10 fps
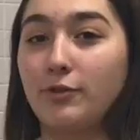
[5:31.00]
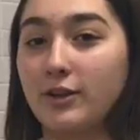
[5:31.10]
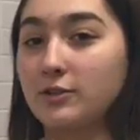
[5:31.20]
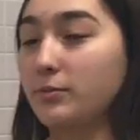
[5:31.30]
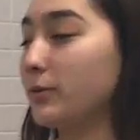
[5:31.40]

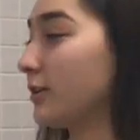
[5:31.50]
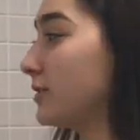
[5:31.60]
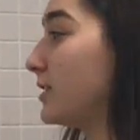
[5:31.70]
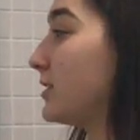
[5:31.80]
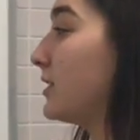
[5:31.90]
fraction,
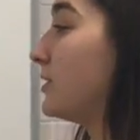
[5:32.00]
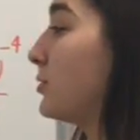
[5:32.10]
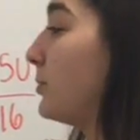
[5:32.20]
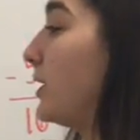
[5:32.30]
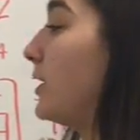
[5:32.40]
because it needs
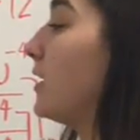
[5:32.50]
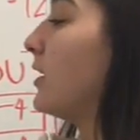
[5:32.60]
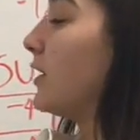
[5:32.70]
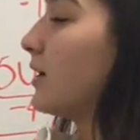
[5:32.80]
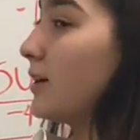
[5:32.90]
to be
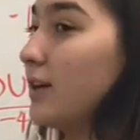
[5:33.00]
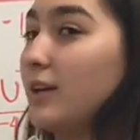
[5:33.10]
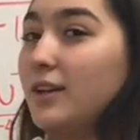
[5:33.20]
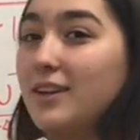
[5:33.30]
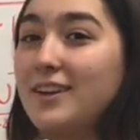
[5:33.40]

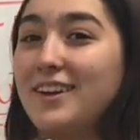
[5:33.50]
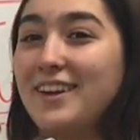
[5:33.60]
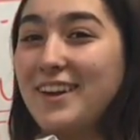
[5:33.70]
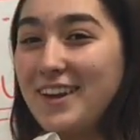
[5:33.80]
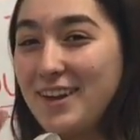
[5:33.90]

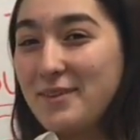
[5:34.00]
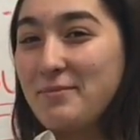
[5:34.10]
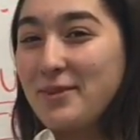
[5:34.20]
n